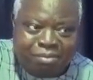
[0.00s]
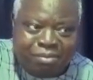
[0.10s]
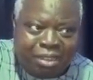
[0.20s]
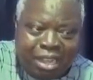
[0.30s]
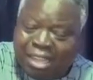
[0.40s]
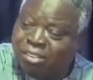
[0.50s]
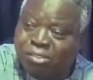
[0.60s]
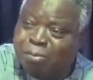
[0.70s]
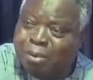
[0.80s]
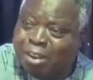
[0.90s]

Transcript: I see some of them in the